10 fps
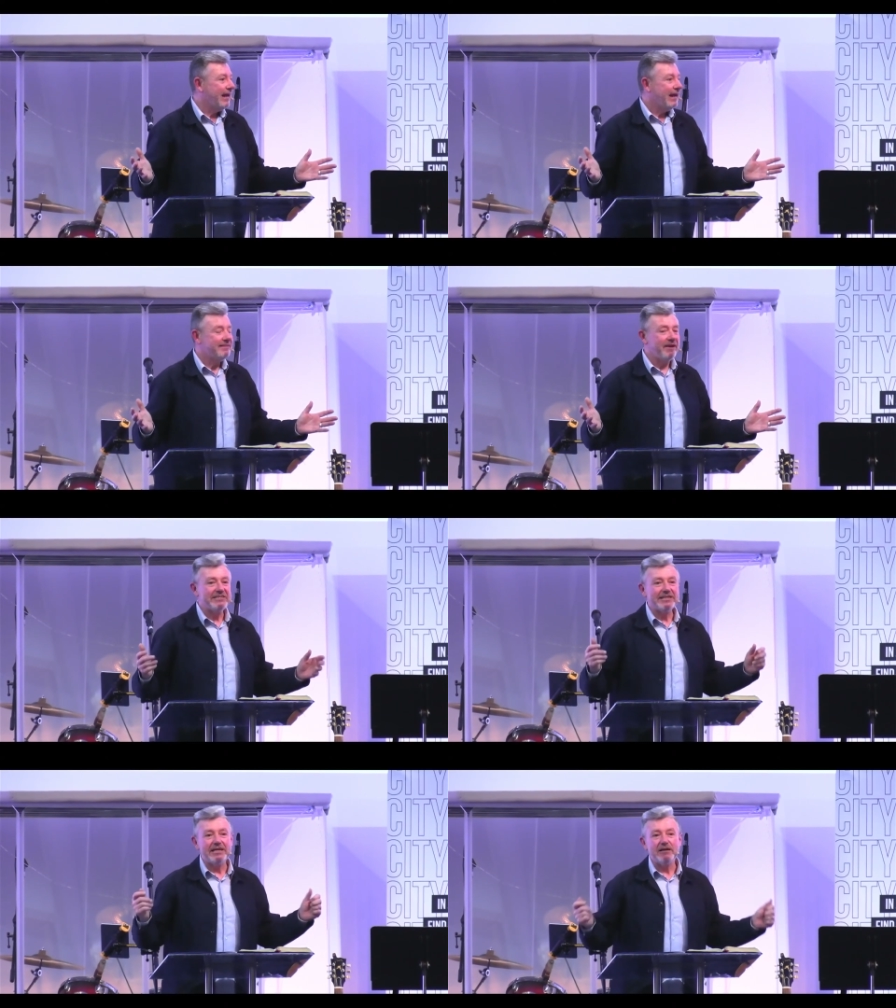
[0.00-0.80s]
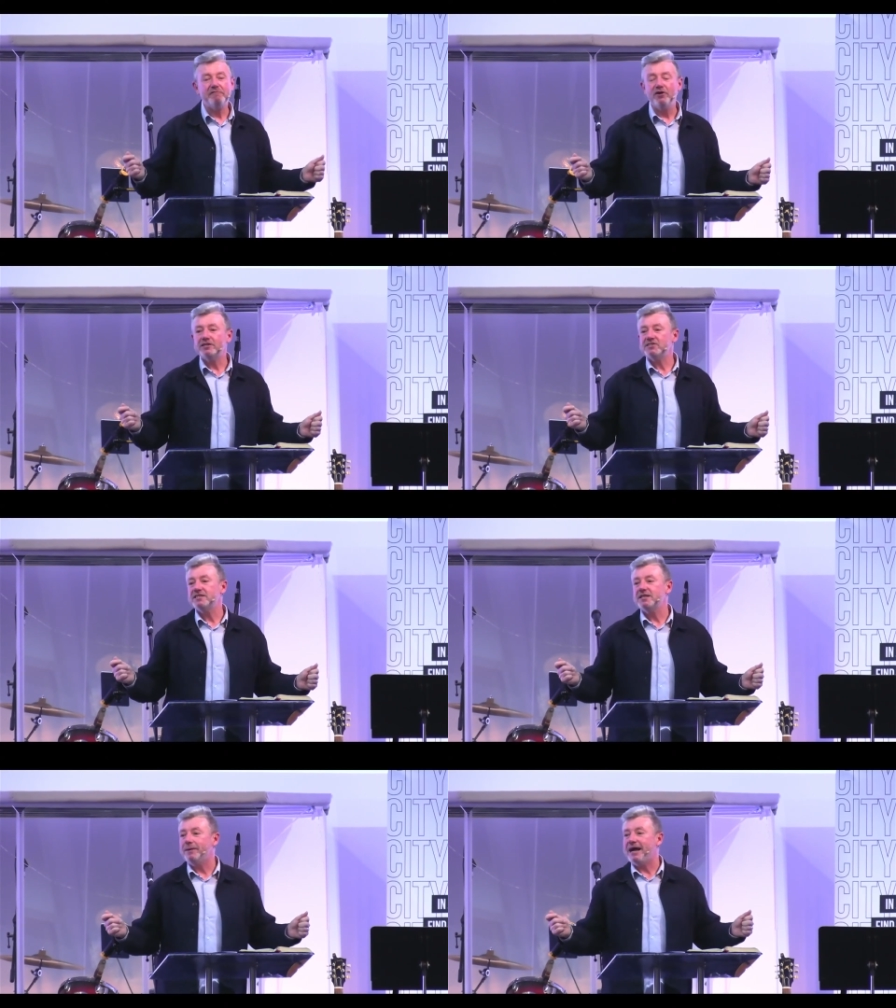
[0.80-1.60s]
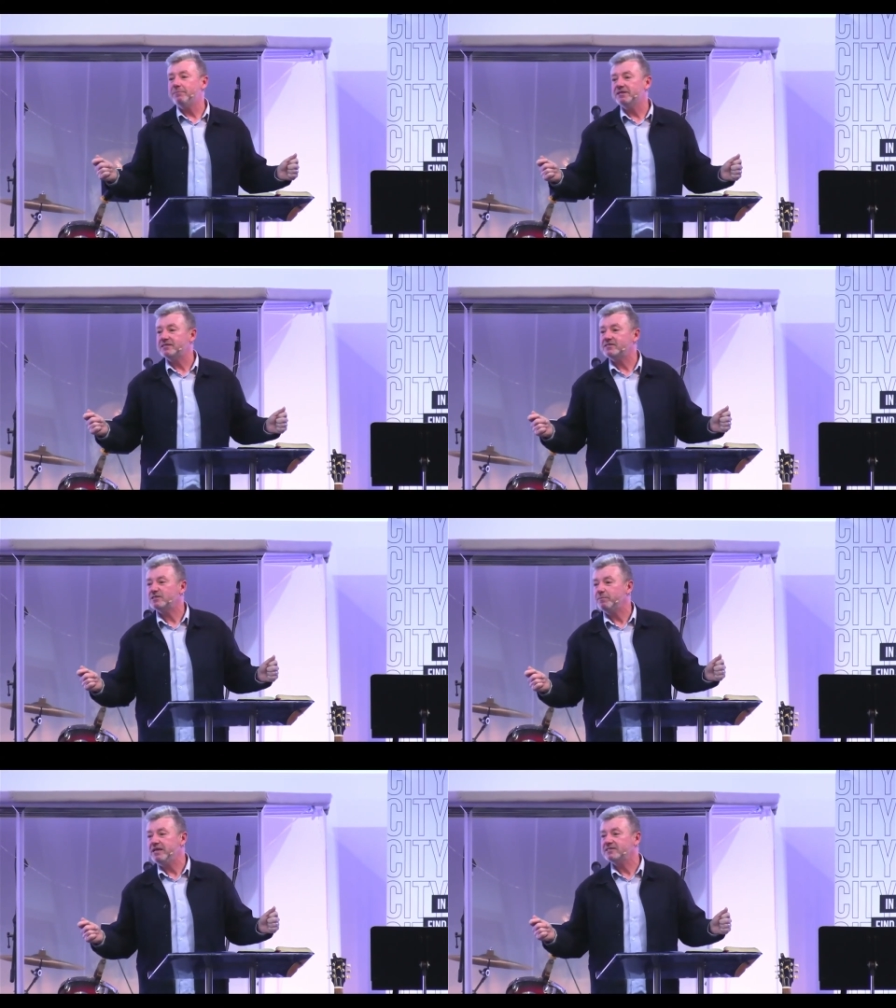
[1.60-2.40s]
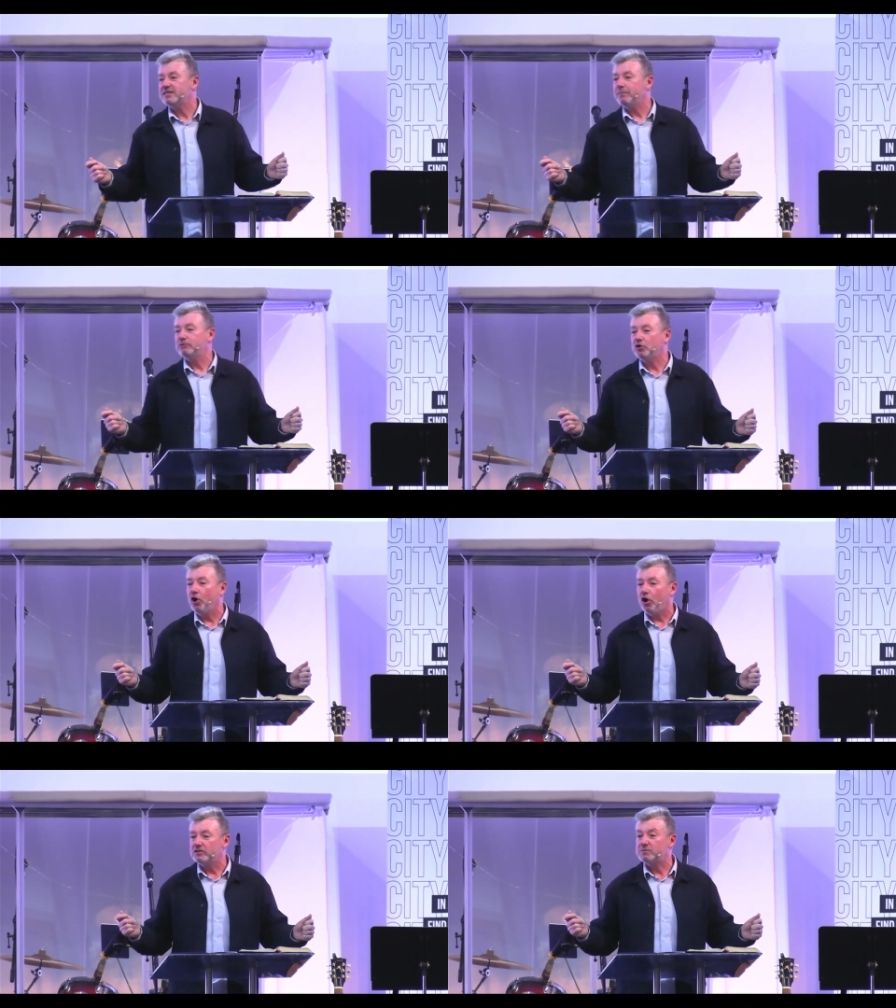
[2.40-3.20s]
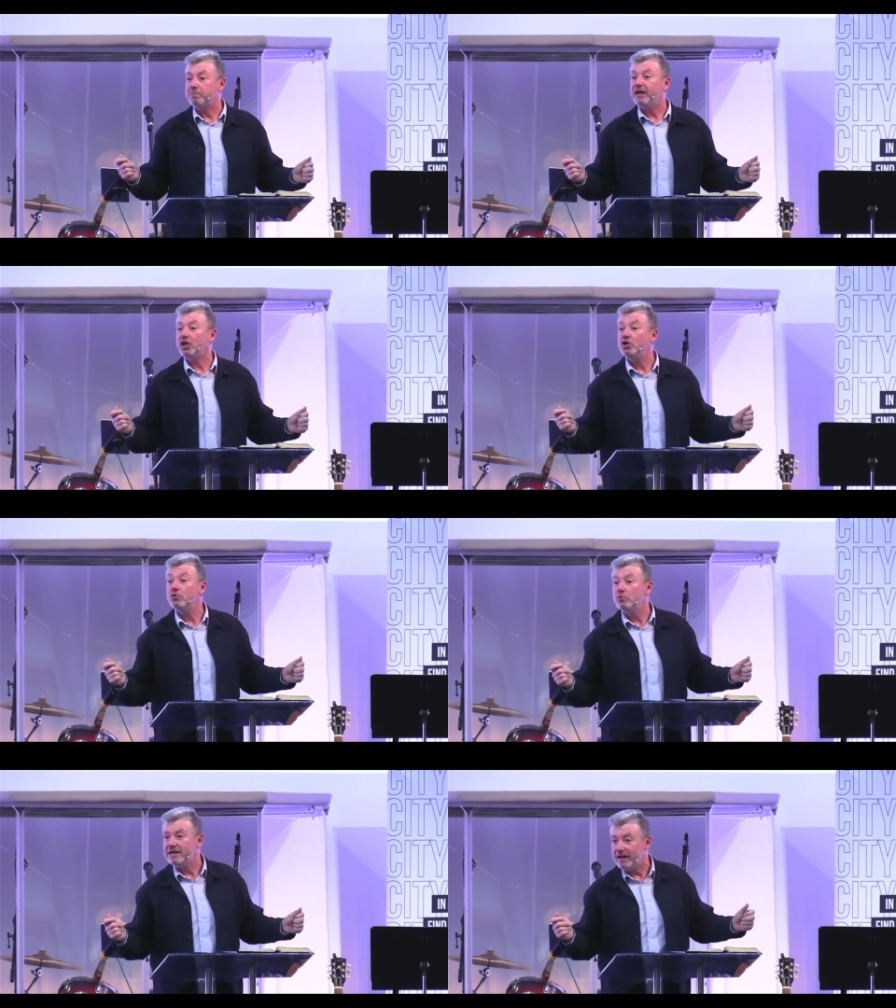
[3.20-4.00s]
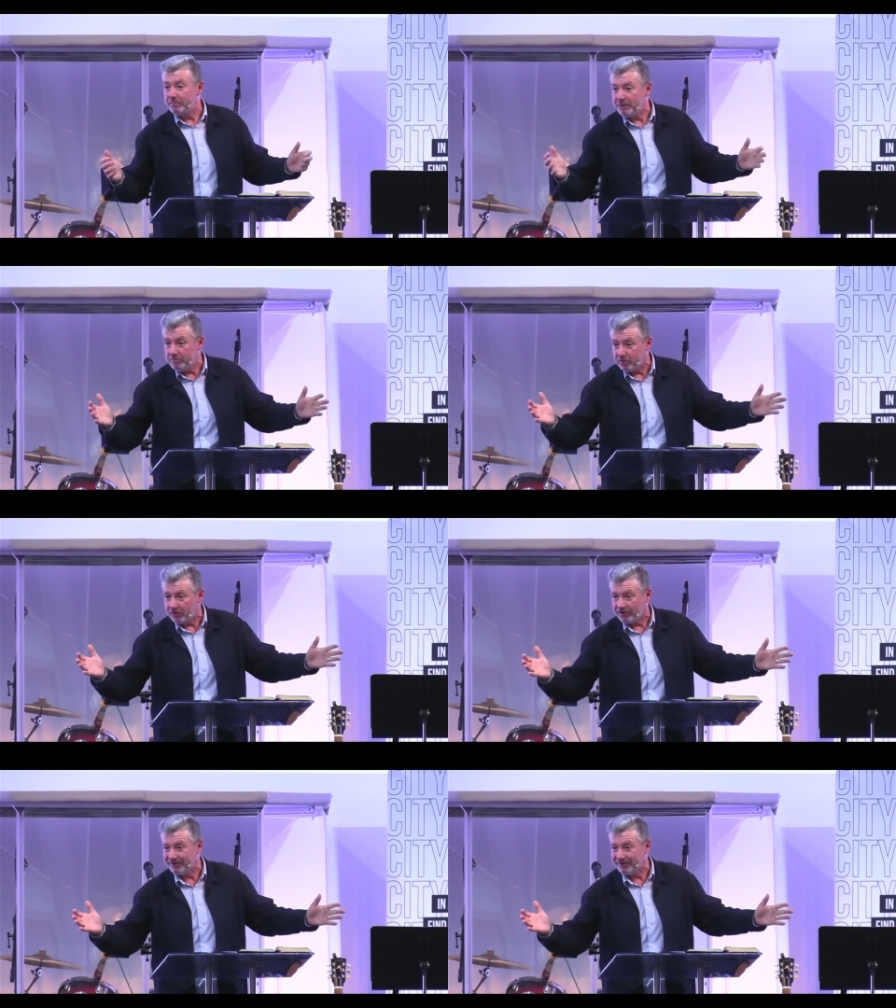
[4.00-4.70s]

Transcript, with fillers: there is a little verse in the Bible that speaks about God's peculiar people.